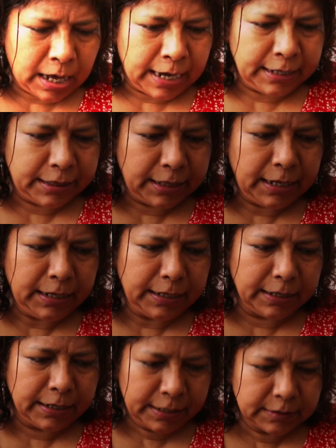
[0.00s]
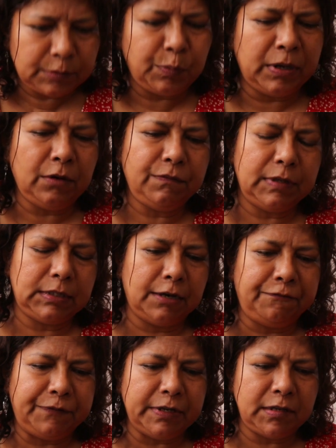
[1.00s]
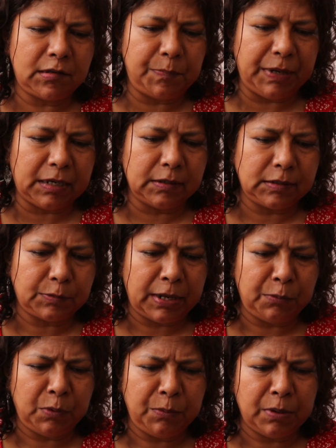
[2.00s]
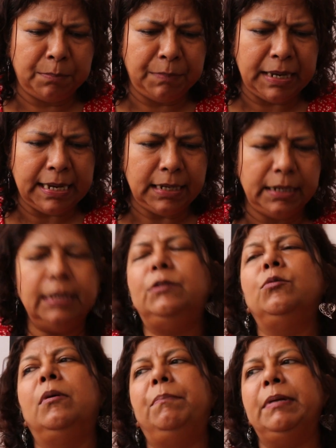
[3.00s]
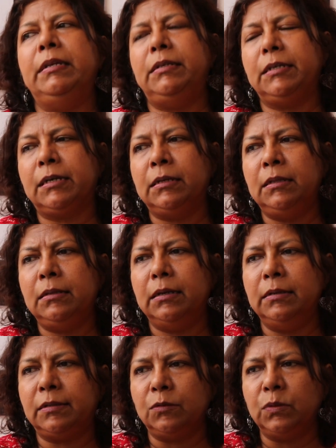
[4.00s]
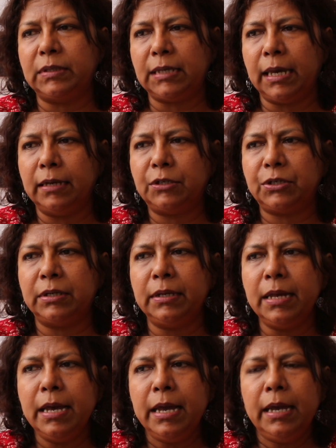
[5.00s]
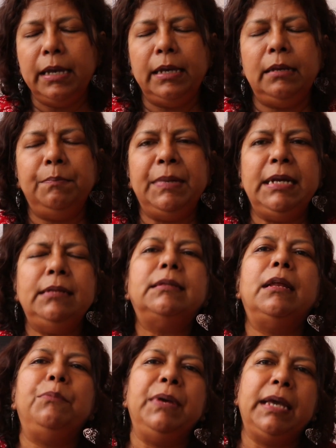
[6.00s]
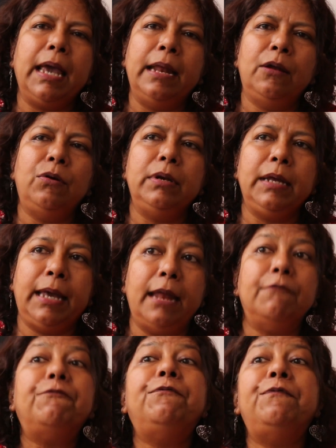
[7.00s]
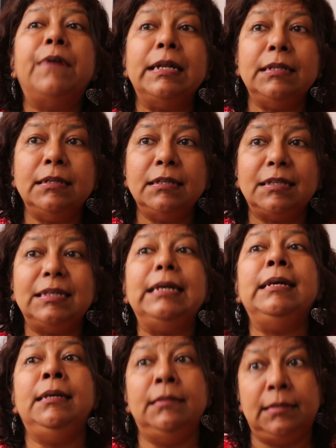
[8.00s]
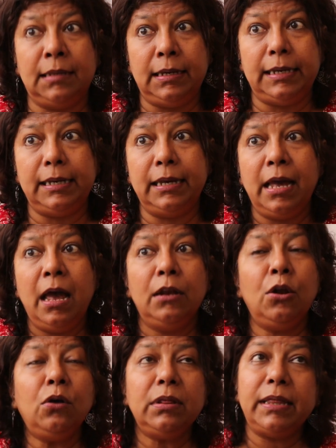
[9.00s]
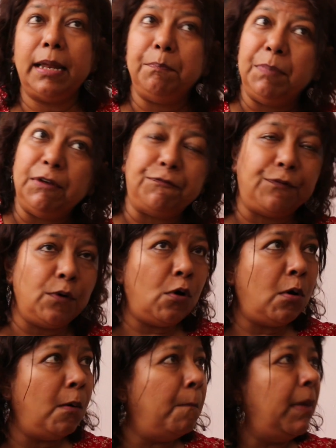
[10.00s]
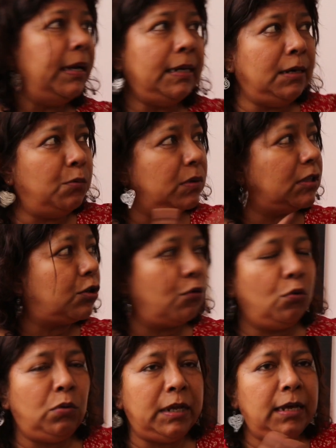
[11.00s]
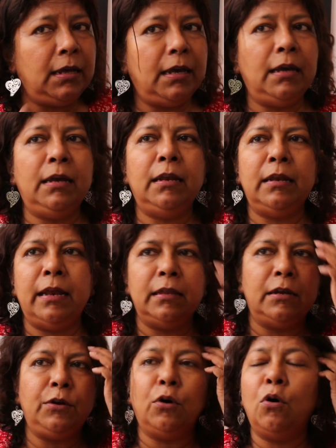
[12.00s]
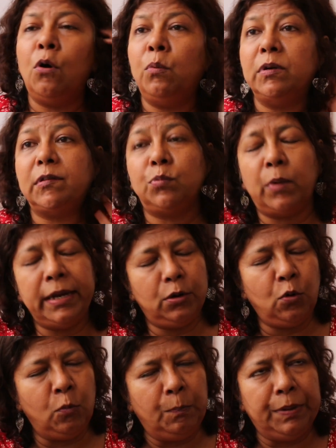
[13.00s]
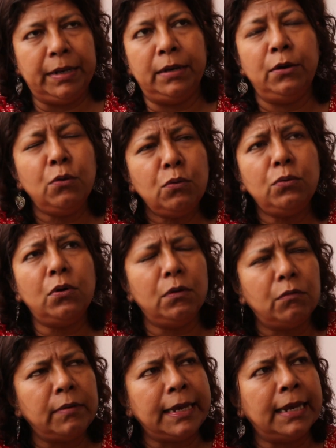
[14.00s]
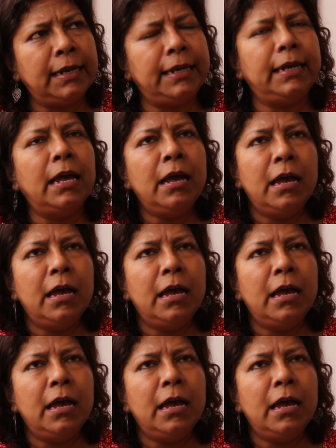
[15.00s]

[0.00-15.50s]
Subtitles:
I think it is one of the toughest because when we were made into a political association, it means that we cannot get funds easily. Not that before money was rolling in and the door was wide open. No, not really.